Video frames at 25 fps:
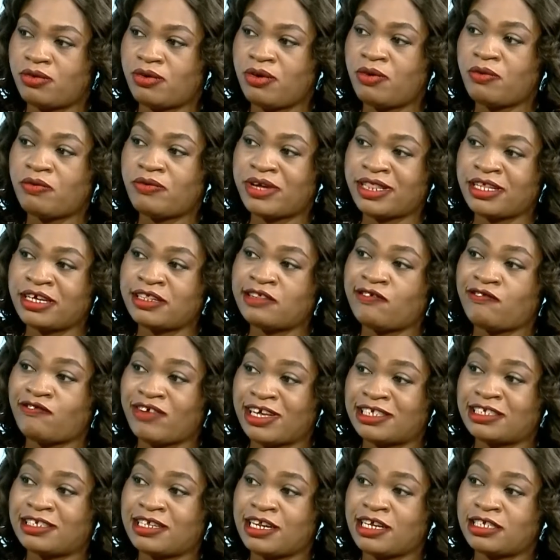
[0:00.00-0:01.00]
within the
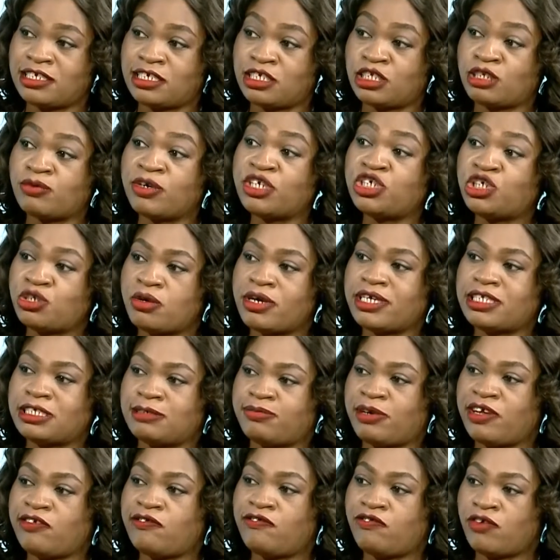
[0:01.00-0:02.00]
facilities to ensure it's
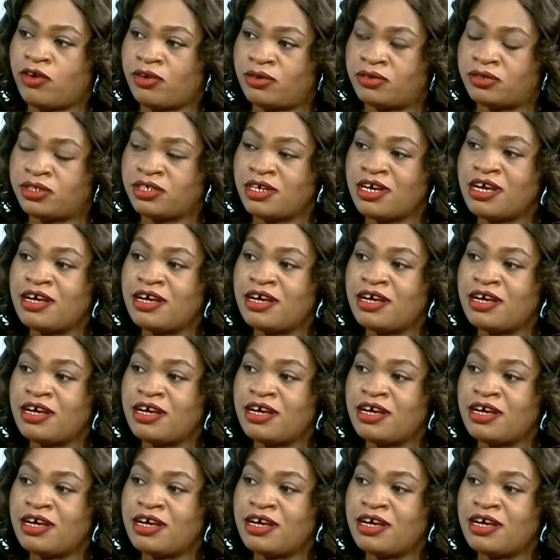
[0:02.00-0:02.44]
being followed,